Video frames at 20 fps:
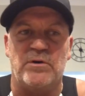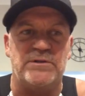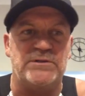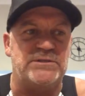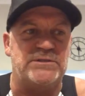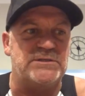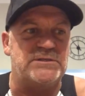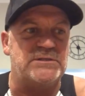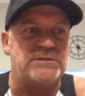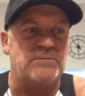It's
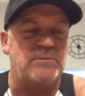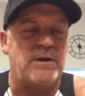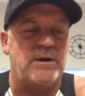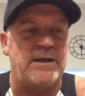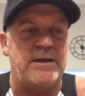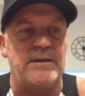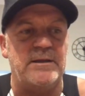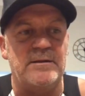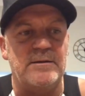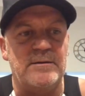just the
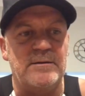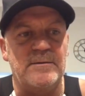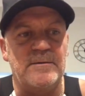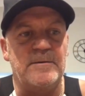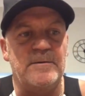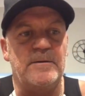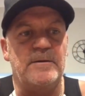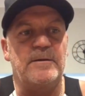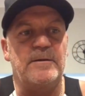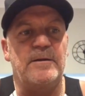way
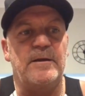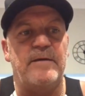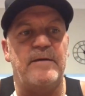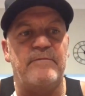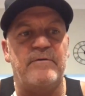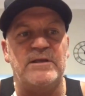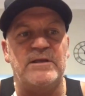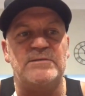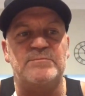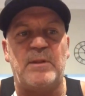
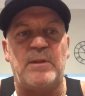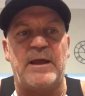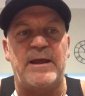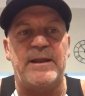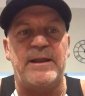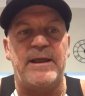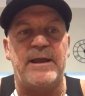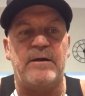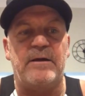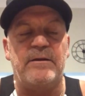everything's
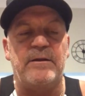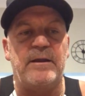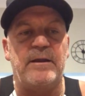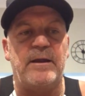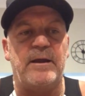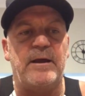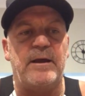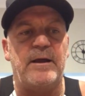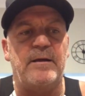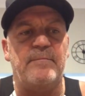played out.
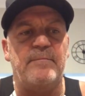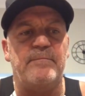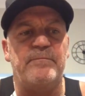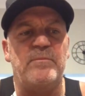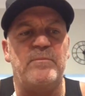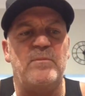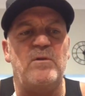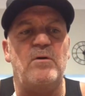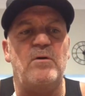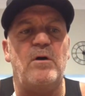
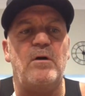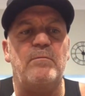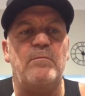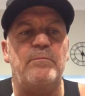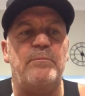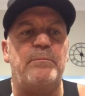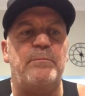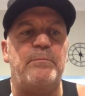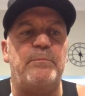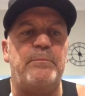Look,
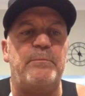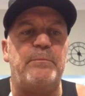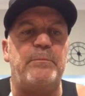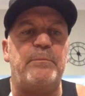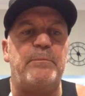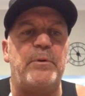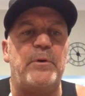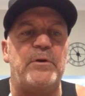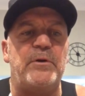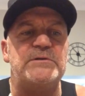
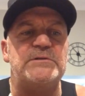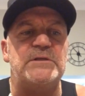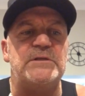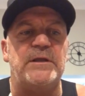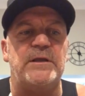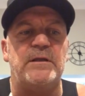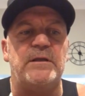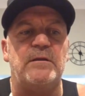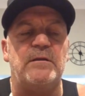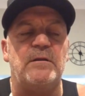
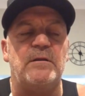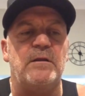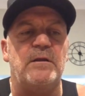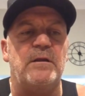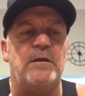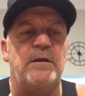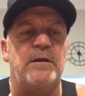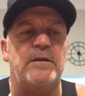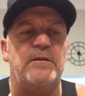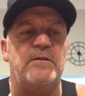personally,
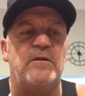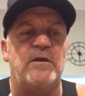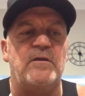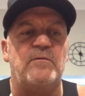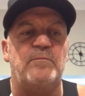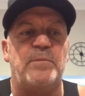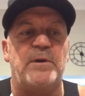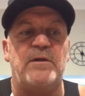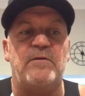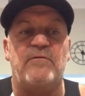
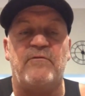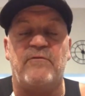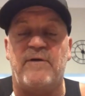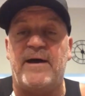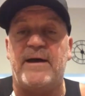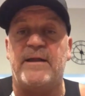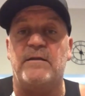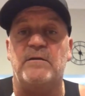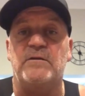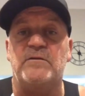it's been
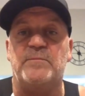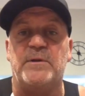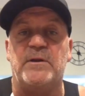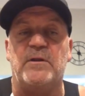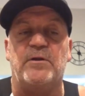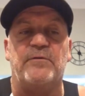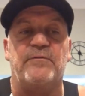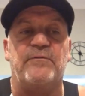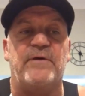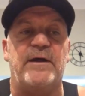fun. It's been
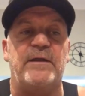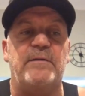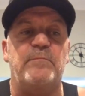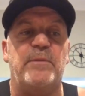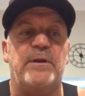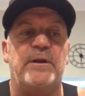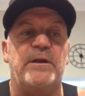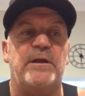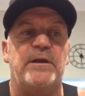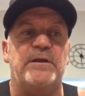a lot of
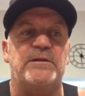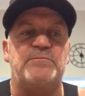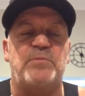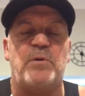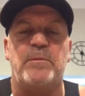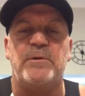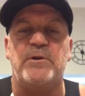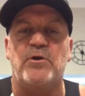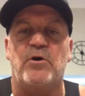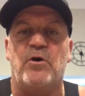fun, but it's
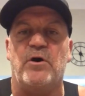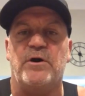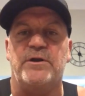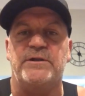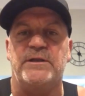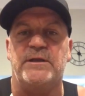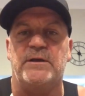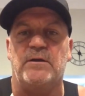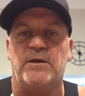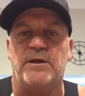probably not
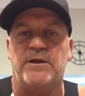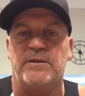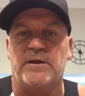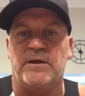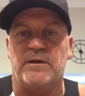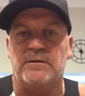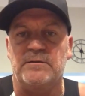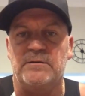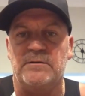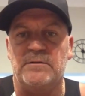ideal
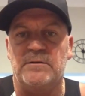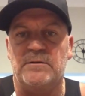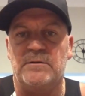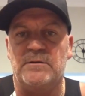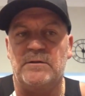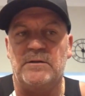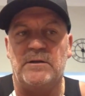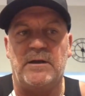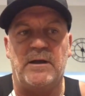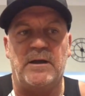either
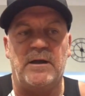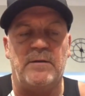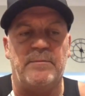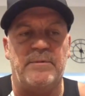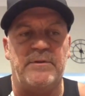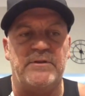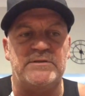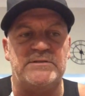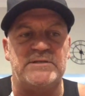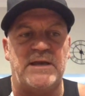
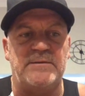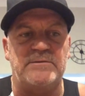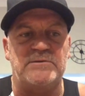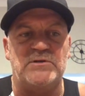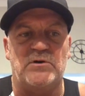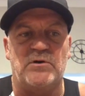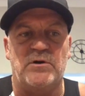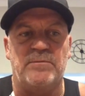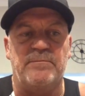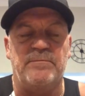at the same
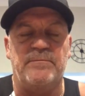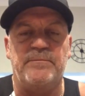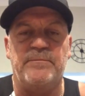time.